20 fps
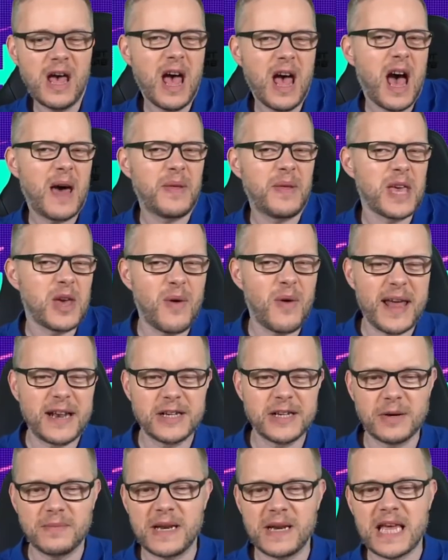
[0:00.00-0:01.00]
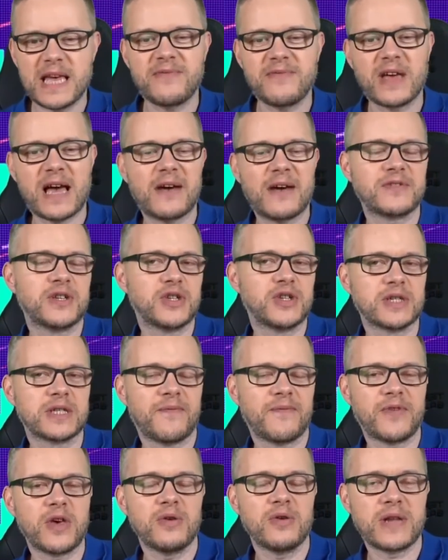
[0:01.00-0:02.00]
and that you end up leaving after just a
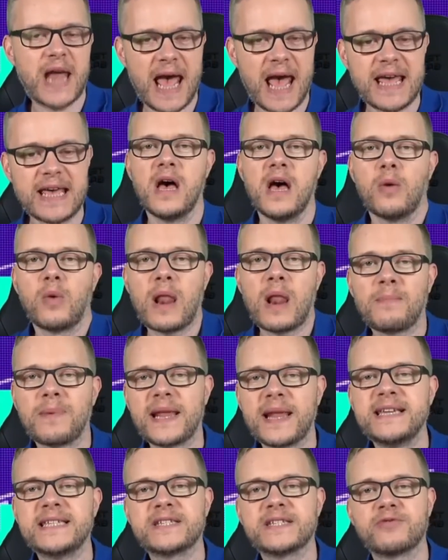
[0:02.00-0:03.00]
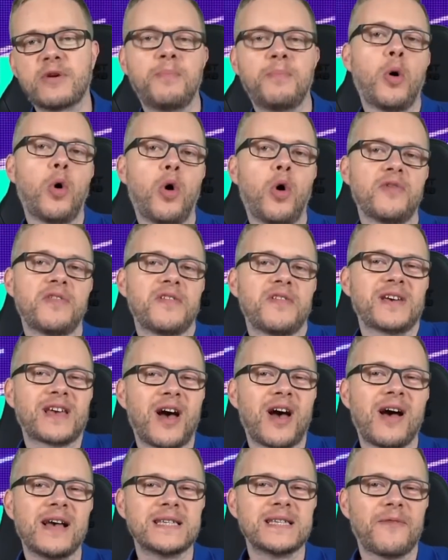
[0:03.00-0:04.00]
few days. Well, I'm pleased to report that the
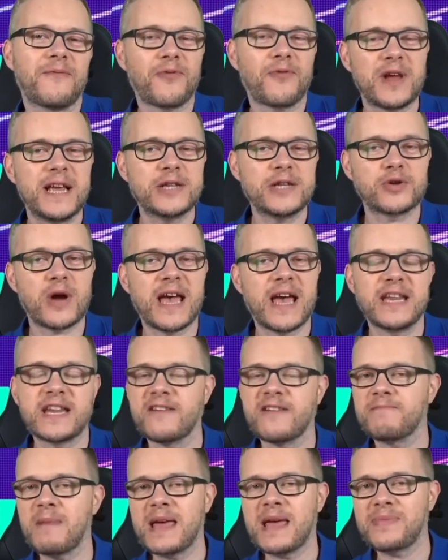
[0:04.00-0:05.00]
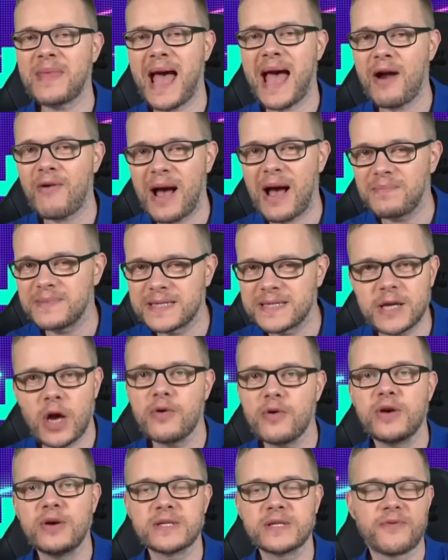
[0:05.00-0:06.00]
guys at Free Trade have made their app so
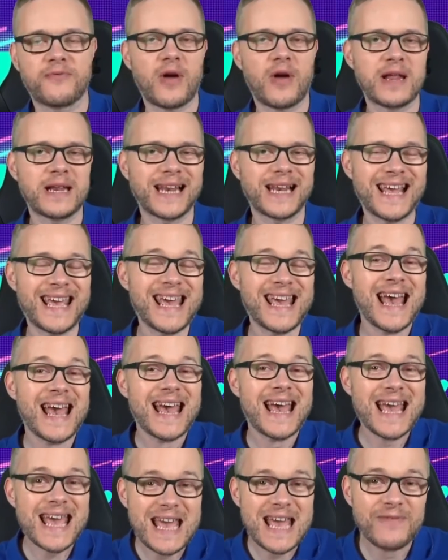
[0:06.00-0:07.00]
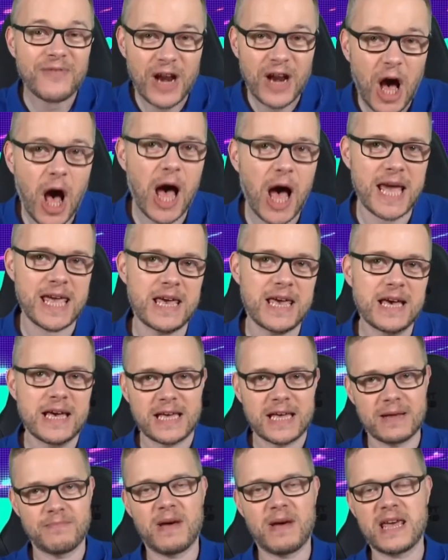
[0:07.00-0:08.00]
user-friendly, even I
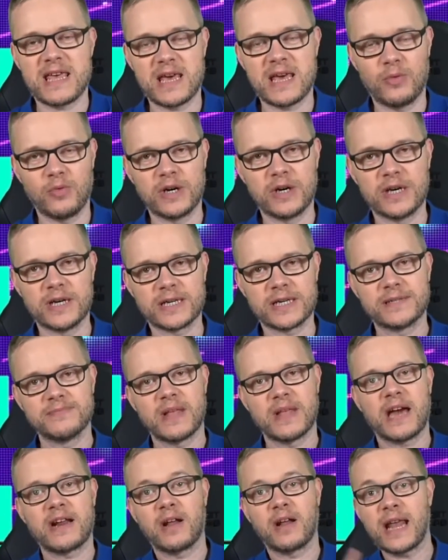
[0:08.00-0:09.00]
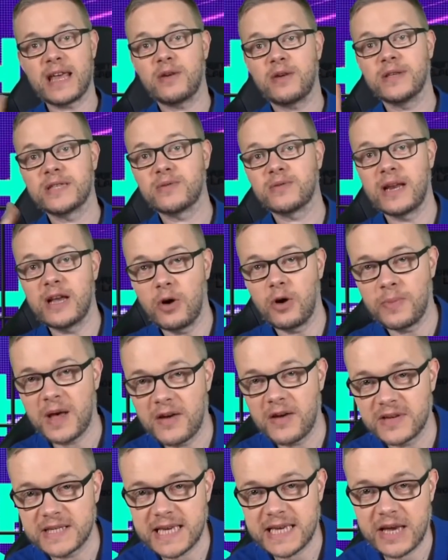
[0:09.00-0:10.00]
can make it work. And I'll let you into a little bit of
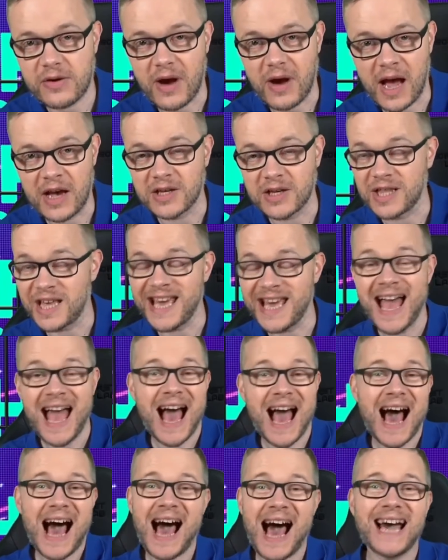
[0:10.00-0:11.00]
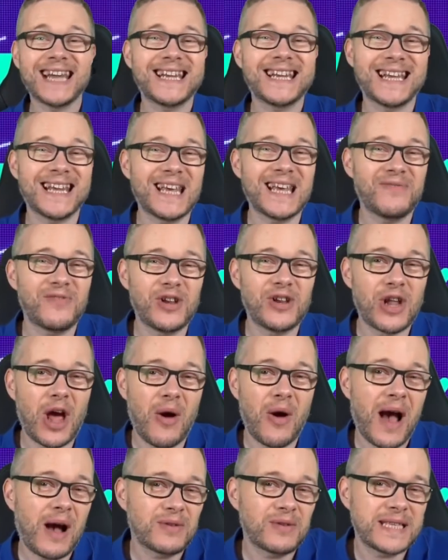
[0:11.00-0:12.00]
a secret, actually. I didn't even know
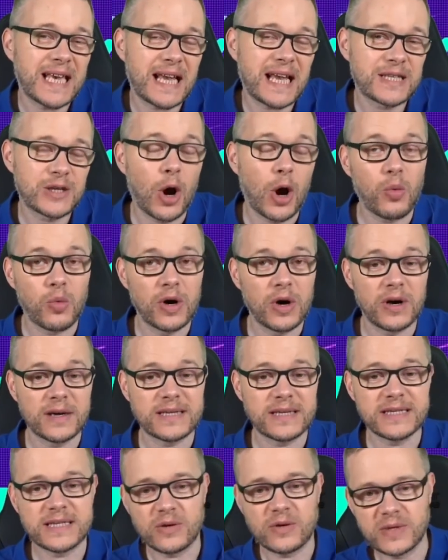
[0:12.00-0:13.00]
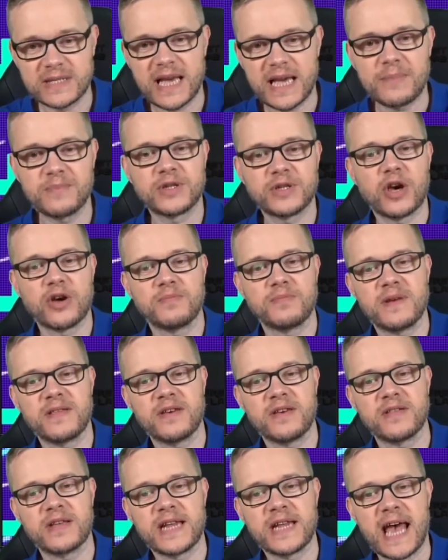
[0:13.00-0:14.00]
how TikTok works until Seb showed me the
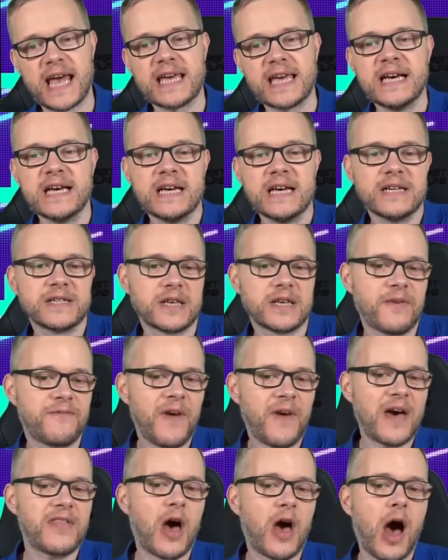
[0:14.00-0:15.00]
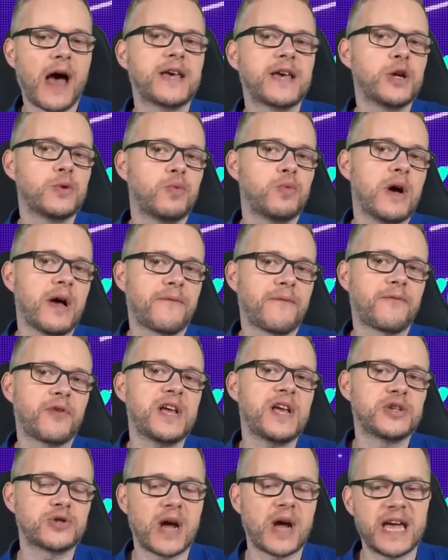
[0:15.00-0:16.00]
other day. So the fact that I could work Free
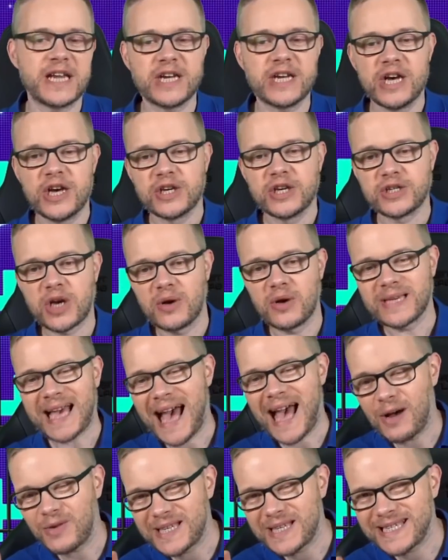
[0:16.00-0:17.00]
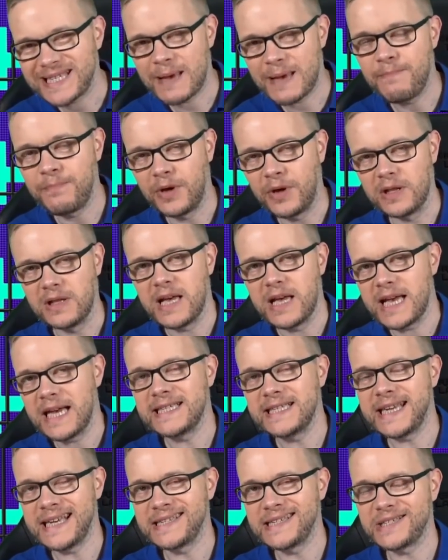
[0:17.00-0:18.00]
Trade shows how simple it
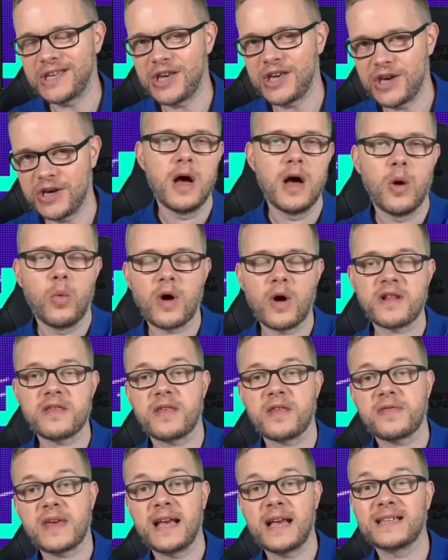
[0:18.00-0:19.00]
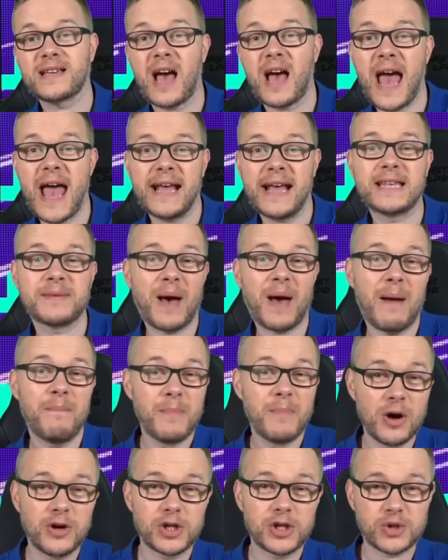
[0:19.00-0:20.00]
is to use. One of the things I hate about
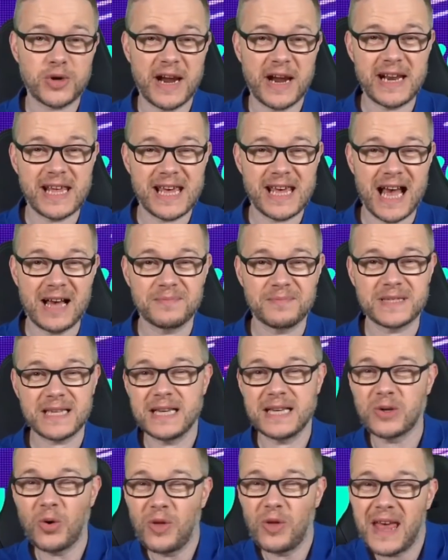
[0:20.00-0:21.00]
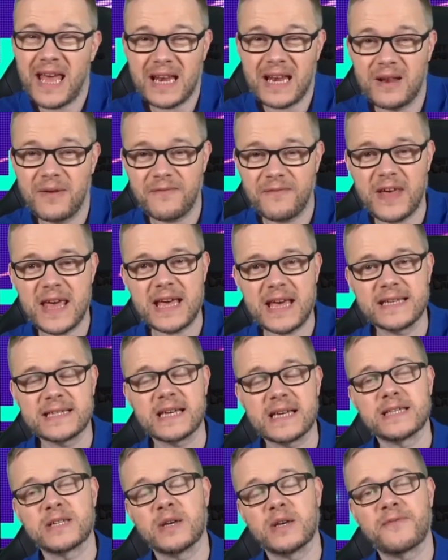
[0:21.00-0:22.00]
most trading apps is all the hidden fees.
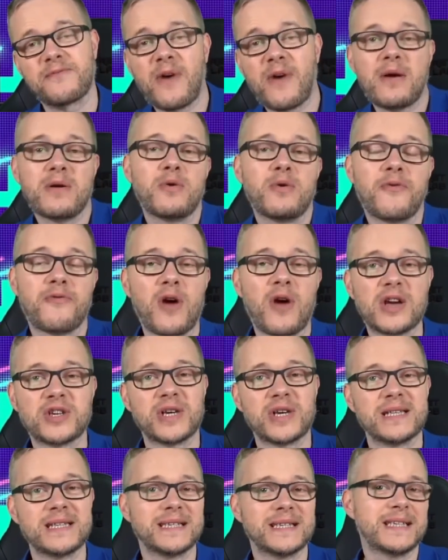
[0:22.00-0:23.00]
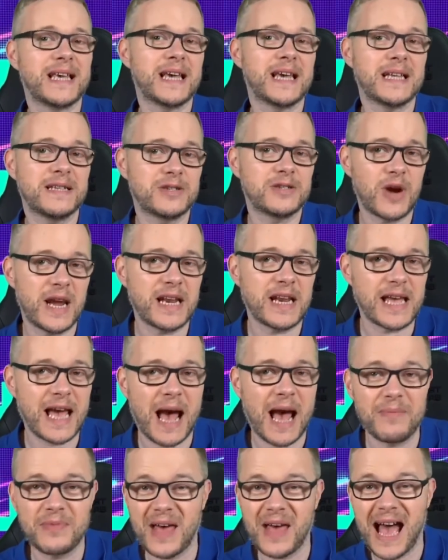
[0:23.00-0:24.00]
So it's very refreshing to see a trading
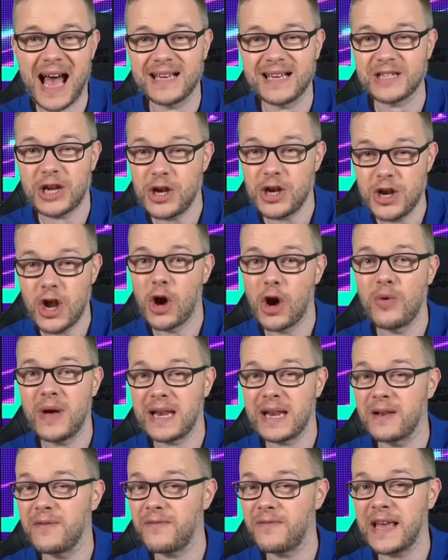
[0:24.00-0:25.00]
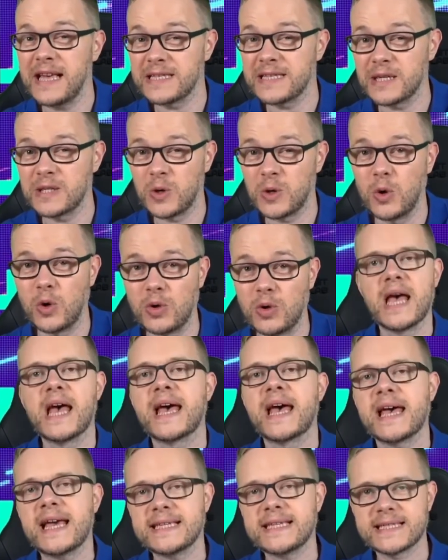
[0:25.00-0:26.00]
app that has no hidden fees at all.
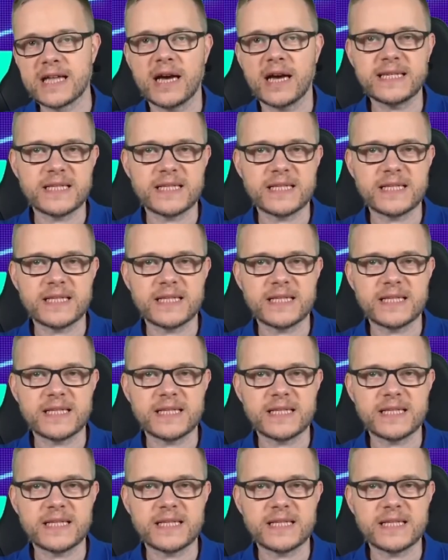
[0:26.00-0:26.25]
It's nice to